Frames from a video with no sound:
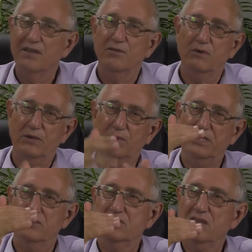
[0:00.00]
where we
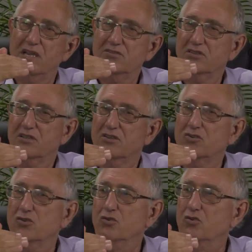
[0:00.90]
discuss the
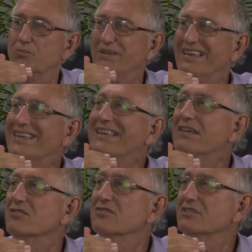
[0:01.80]
two
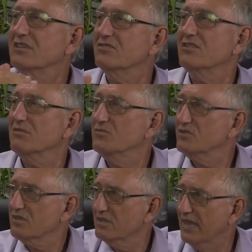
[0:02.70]
political
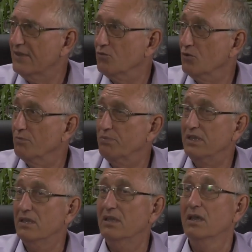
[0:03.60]
systems that will
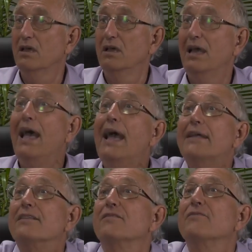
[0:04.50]
be
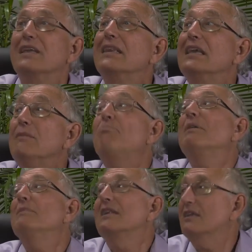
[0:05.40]
active in
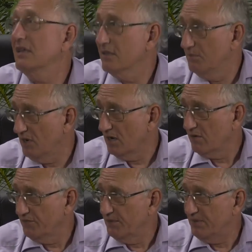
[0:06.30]
implementing the mark
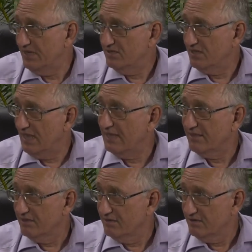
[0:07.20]
of the beast
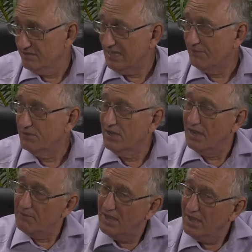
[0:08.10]
at the same
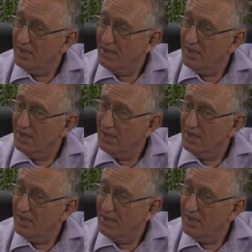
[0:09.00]
time.